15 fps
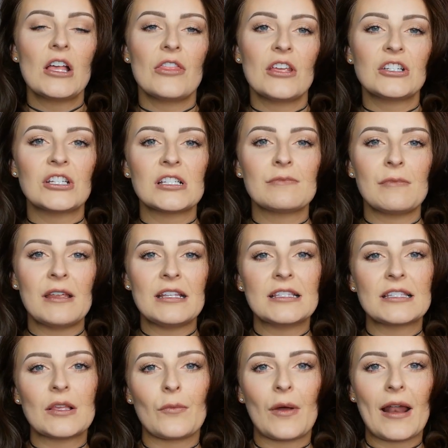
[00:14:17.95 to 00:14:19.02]
This just means
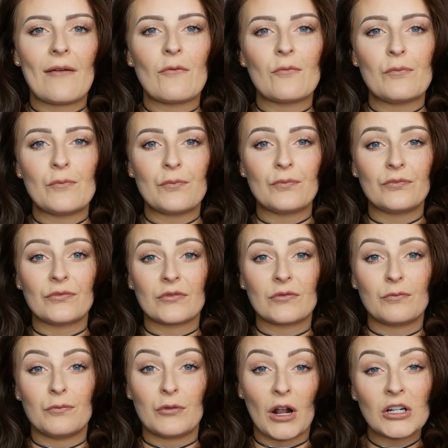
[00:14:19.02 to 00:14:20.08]
that when I'm
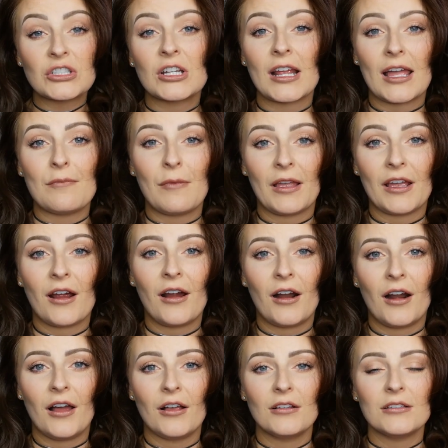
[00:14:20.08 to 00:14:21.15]
brushing out my
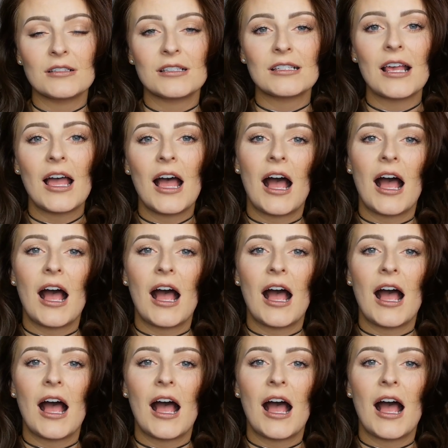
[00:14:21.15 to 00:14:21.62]
curls,